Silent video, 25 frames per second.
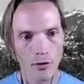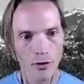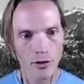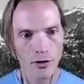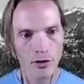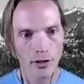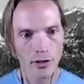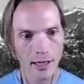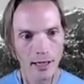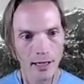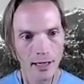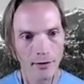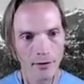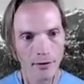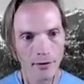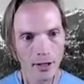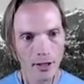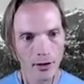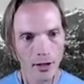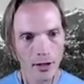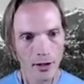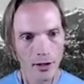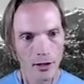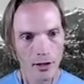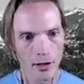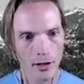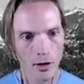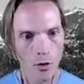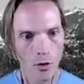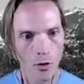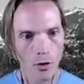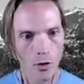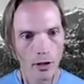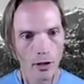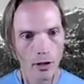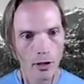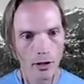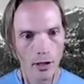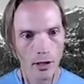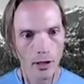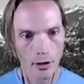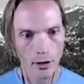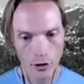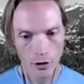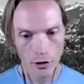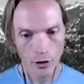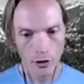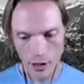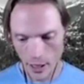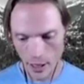or any configuration or
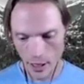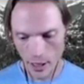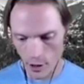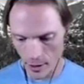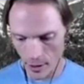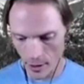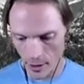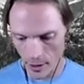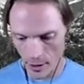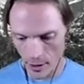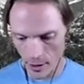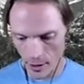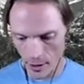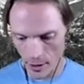change management.